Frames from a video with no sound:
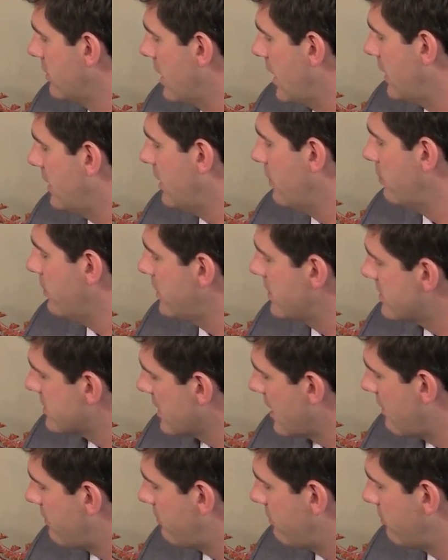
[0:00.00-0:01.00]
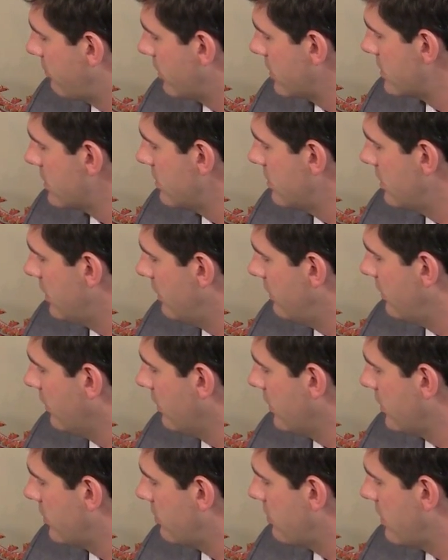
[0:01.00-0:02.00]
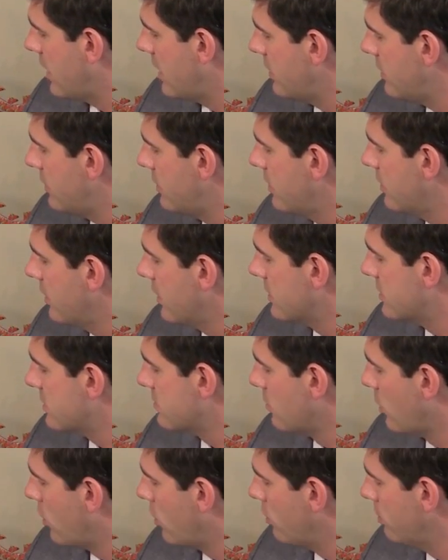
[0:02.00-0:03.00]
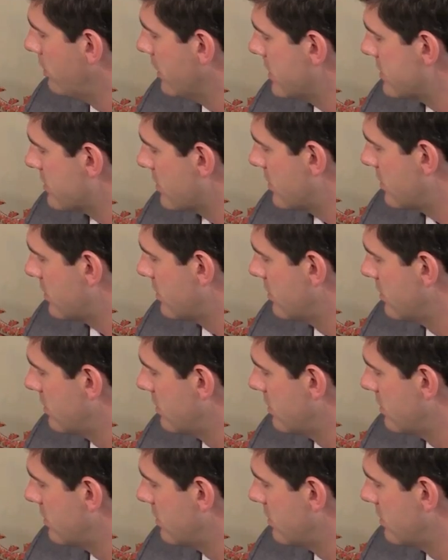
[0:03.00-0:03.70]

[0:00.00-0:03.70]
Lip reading: and then with his left foot until he created a small blizzard.